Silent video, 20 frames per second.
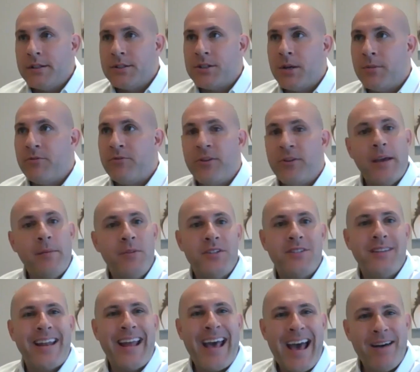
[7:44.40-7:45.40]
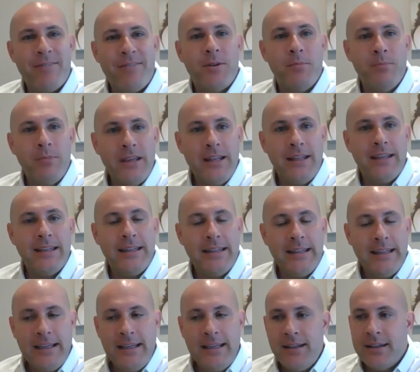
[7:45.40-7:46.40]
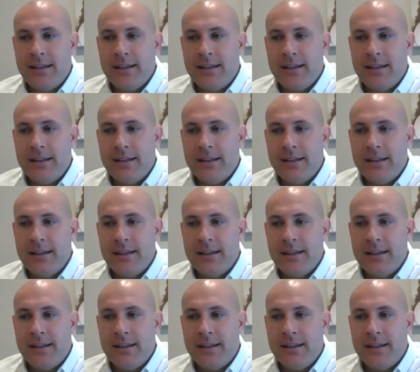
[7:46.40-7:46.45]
some families that have an immediate need.